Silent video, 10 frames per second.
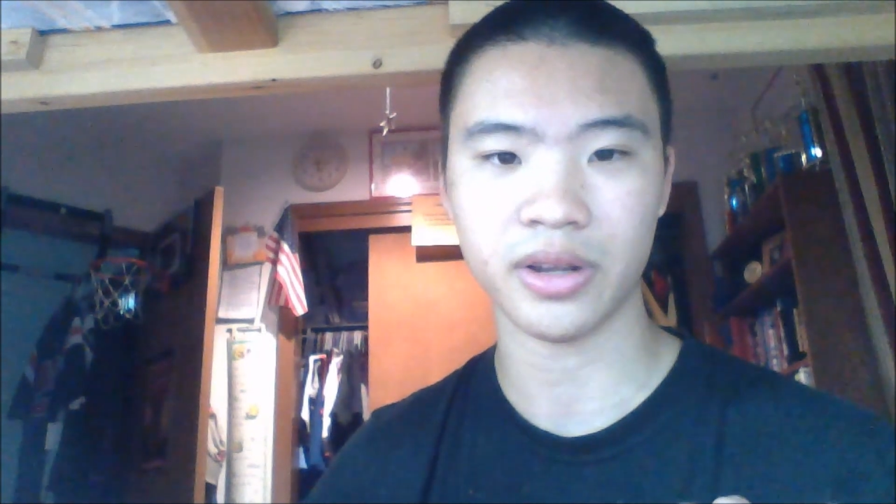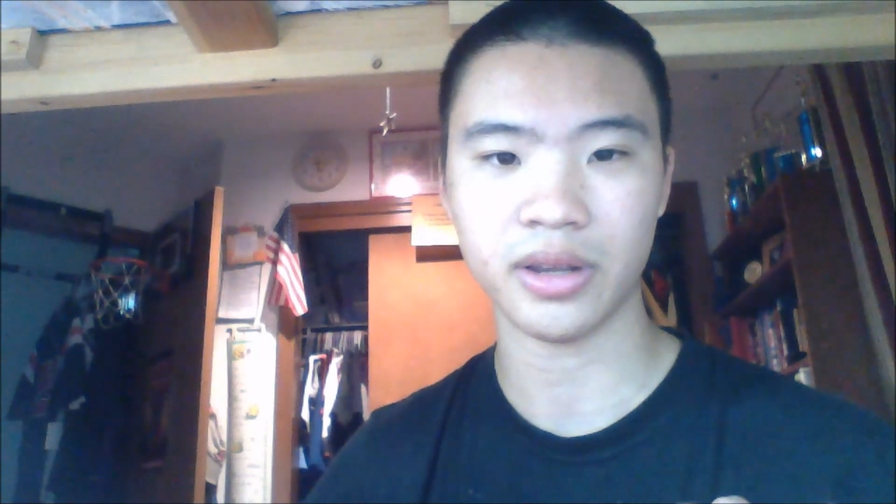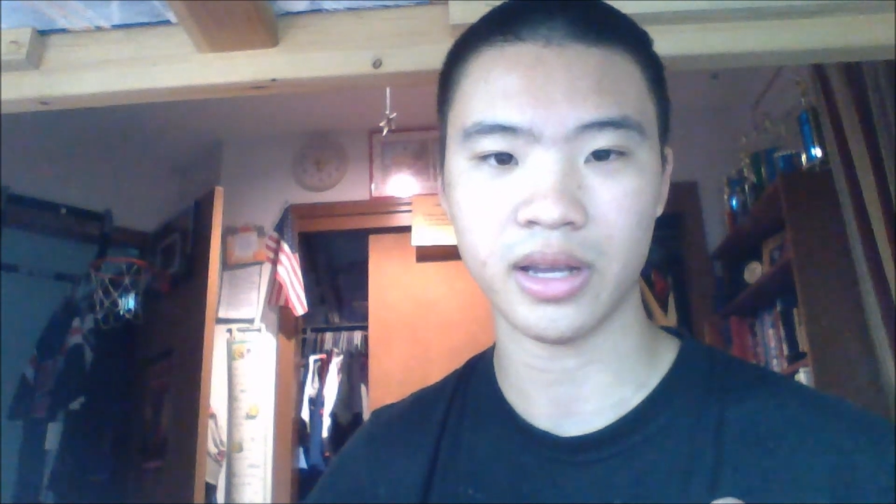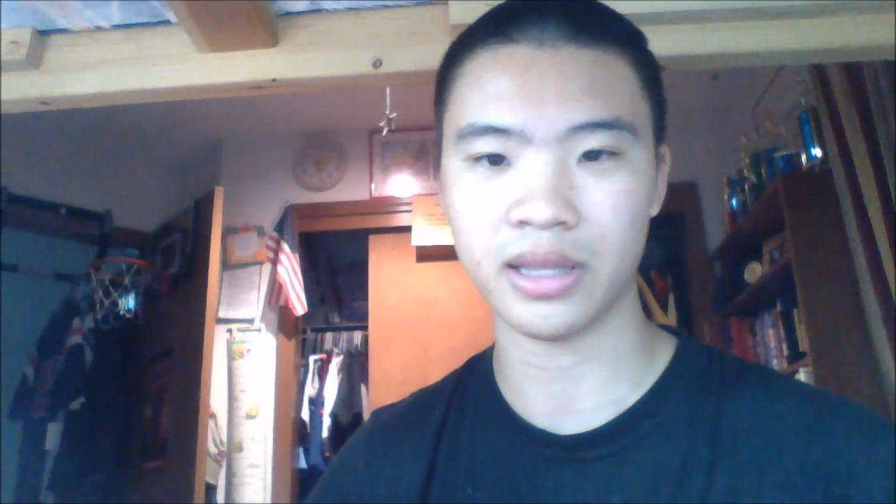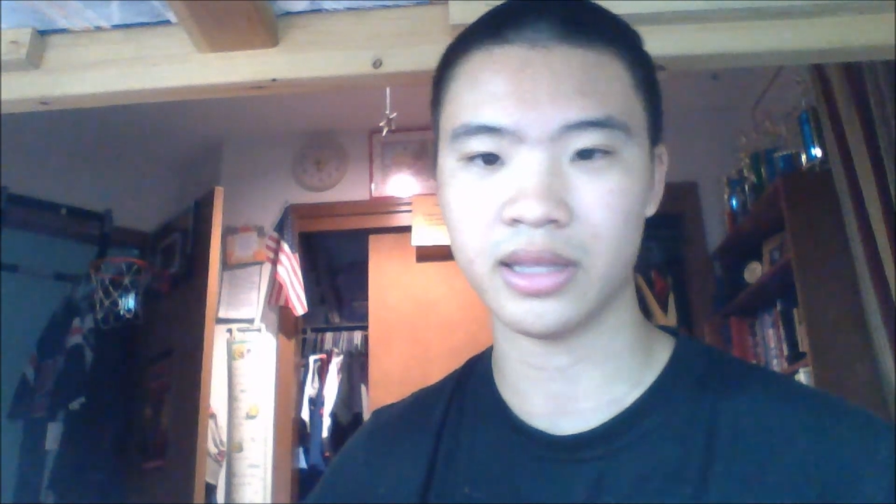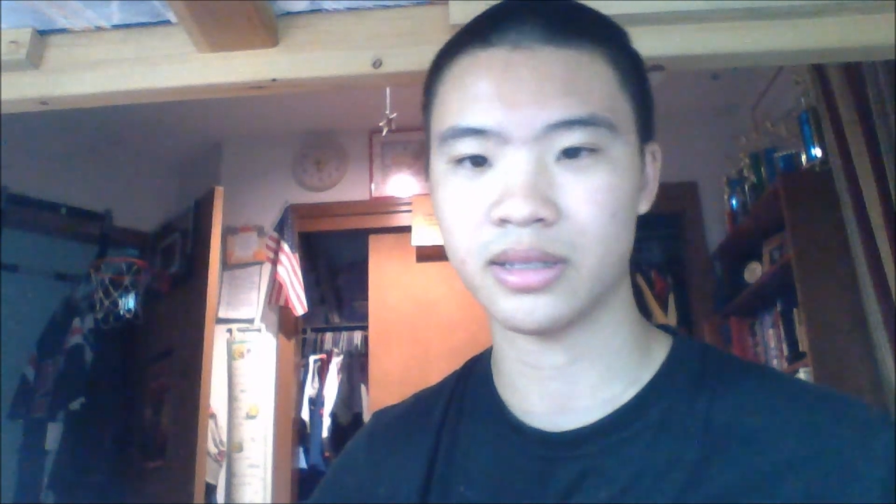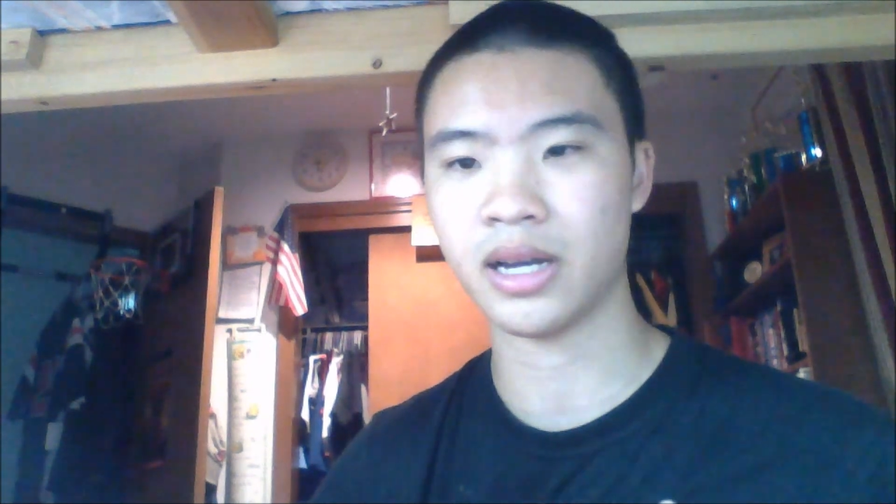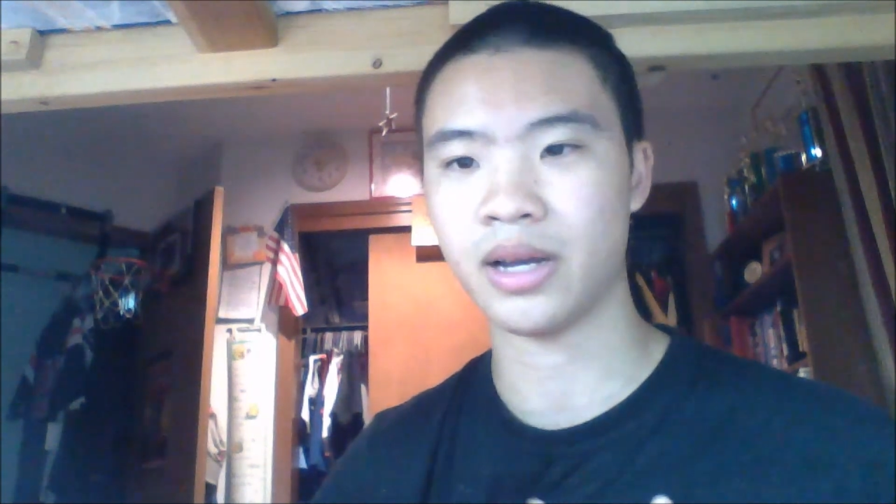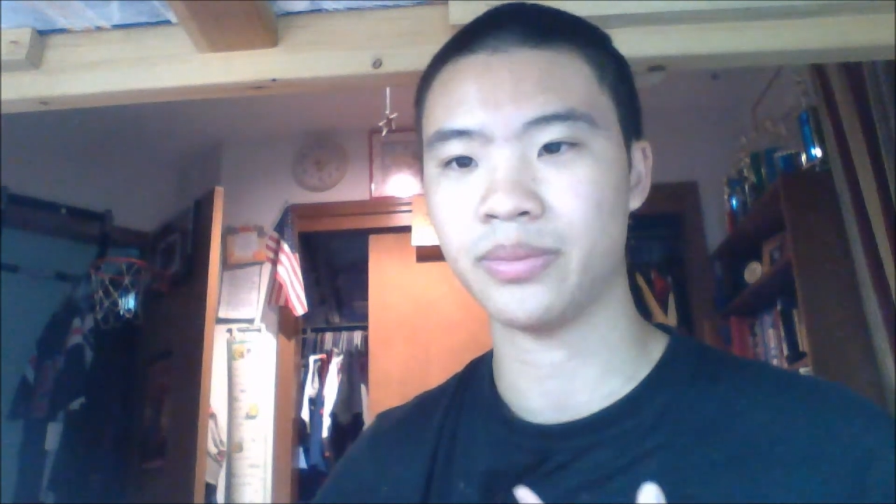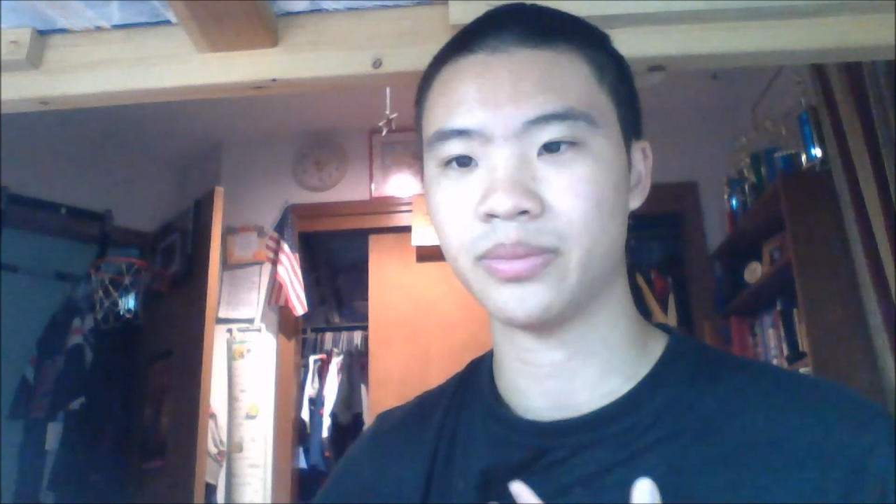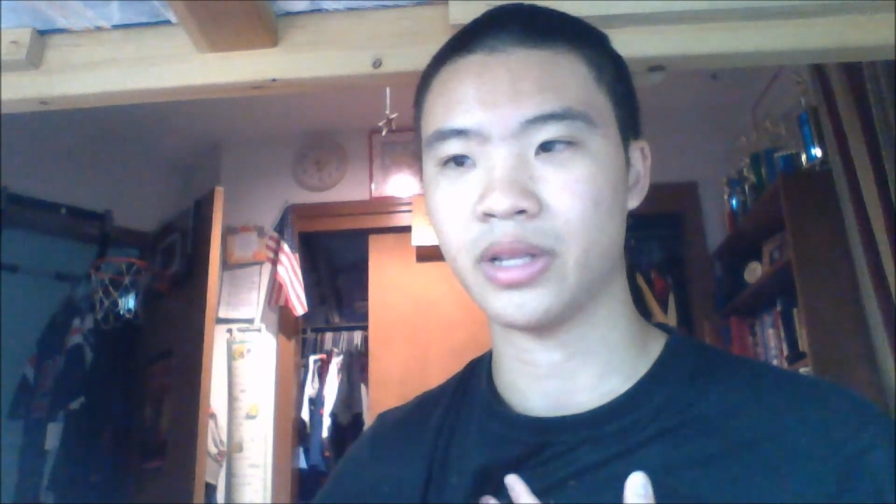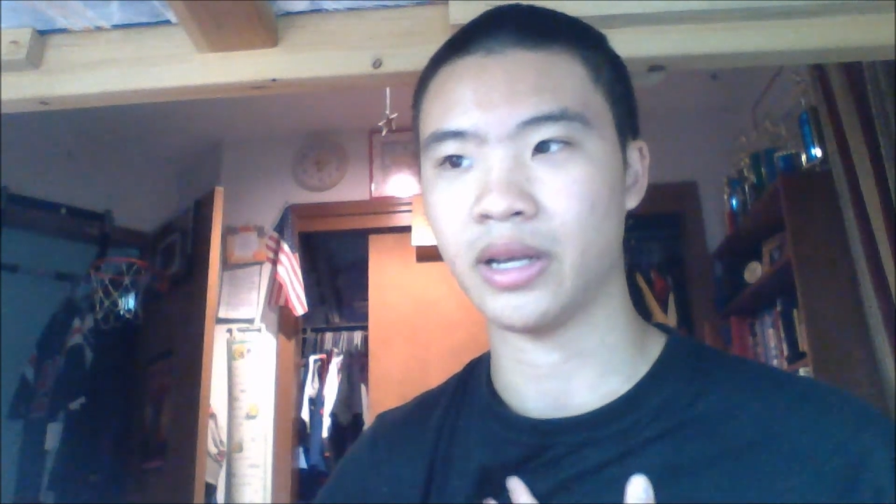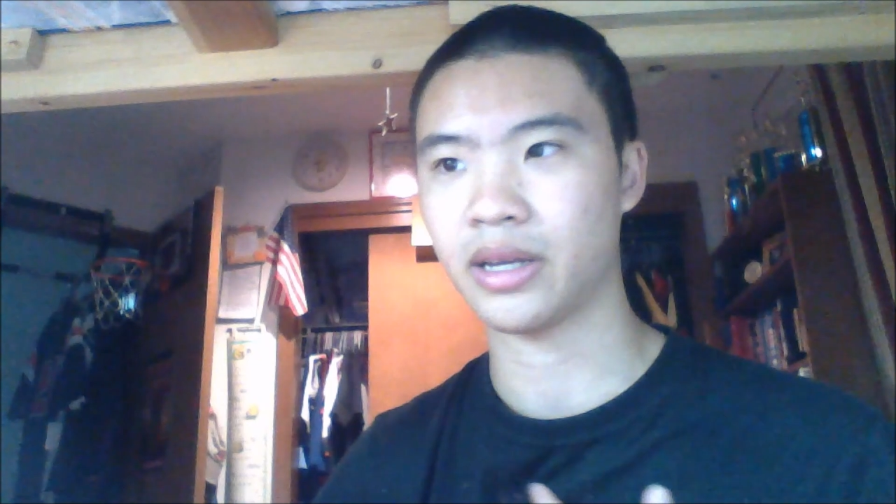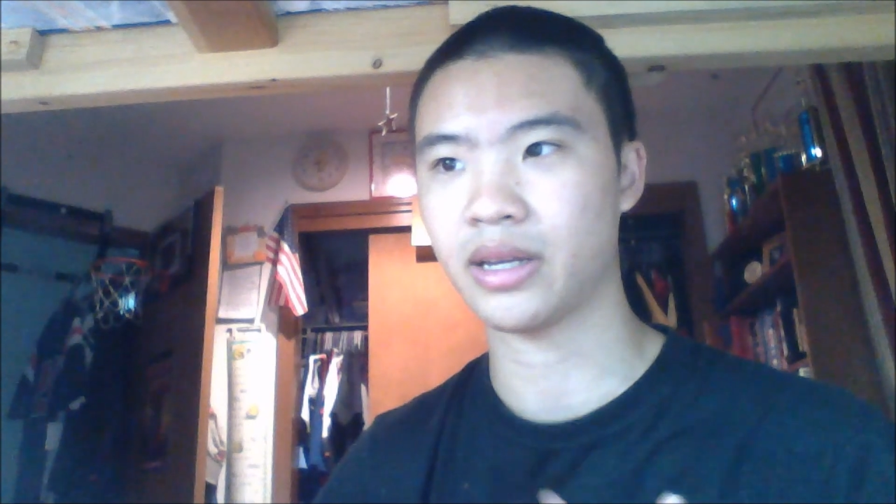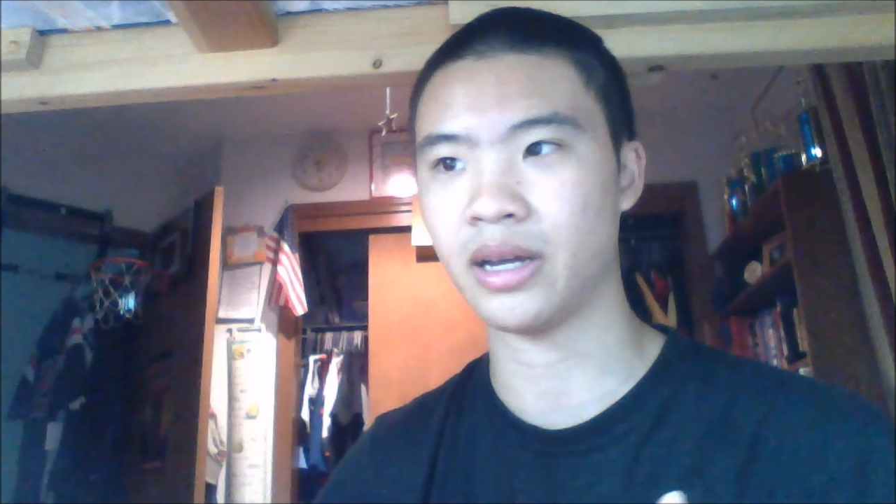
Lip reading: At the time, like,